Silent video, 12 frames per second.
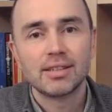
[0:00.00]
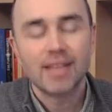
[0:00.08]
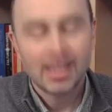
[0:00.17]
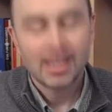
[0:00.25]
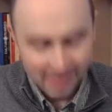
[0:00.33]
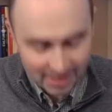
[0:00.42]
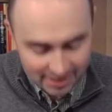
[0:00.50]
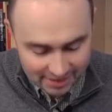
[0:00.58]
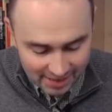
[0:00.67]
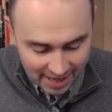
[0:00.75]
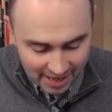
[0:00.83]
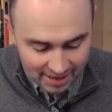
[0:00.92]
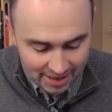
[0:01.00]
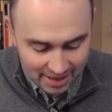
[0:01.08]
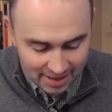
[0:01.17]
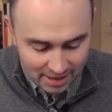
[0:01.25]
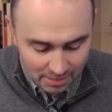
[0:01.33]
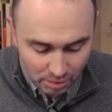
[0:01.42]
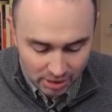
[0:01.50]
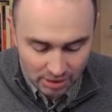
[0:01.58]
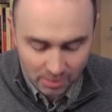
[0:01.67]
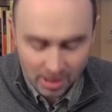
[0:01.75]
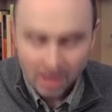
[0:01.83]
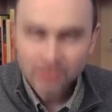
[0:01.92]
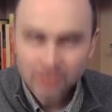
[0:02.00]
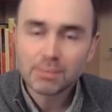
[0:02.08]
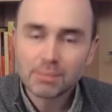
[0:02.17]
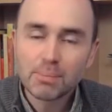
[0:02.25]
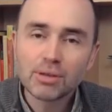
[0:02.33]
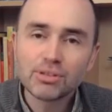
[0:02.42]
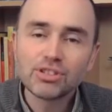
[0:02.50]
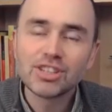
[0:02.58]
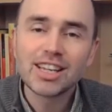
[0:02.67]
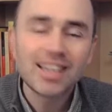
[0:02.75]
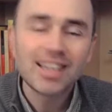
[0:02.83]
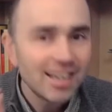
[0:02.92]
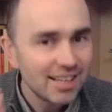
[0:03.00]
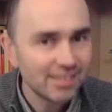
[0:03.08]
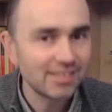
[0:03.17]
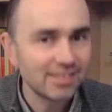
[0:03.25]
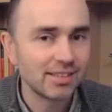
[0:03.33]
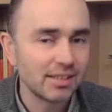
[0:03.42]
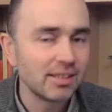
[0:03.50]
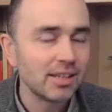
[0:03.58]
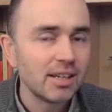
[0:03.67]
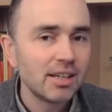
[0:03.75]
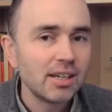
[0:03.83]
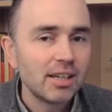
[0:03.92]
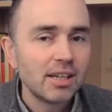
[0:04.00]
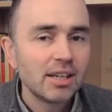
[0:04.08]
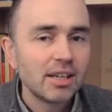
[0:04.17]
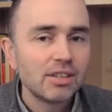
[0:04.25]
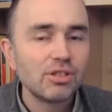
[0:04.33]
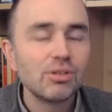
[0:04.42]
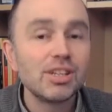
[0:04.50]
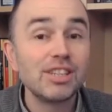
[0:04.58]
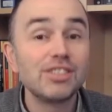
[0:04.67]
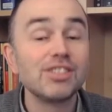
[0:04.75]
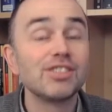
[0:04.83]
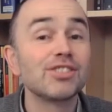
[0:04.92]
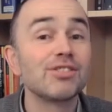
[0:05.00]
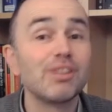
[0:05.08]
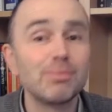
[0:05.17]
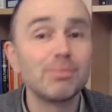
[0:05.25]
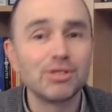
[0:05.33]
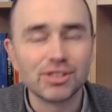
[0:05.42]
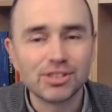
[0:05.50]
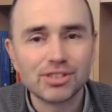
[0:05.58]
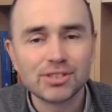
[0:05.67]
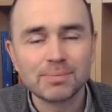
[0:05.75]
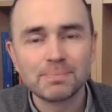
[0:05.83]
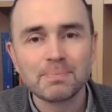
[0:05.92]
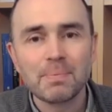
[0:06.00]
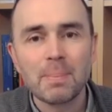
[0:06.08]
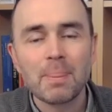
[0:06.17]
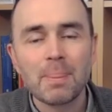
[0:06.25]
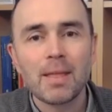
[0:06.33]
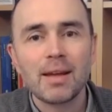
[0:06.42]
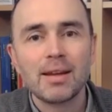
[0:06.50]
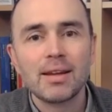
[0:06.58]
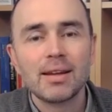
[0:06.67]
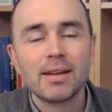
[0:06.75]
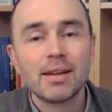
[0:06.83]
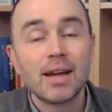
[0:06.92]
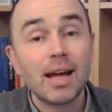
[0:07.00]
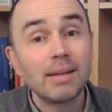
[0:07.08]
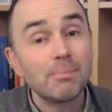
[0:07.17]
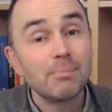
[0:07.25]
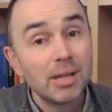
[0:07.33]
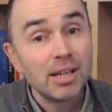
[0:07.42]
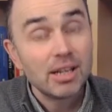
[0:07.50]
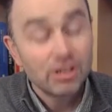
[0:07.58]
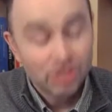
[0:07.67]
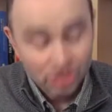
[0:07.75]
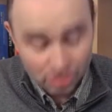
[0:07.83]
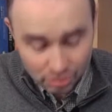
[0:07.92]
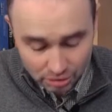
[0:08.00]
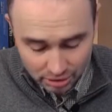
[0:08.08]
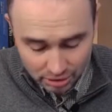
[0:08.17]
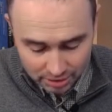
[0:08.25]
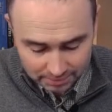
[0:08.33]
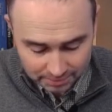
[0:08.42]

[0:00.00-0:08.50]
That's exactly the point. We are supposed to listen to these descriptions and be assured.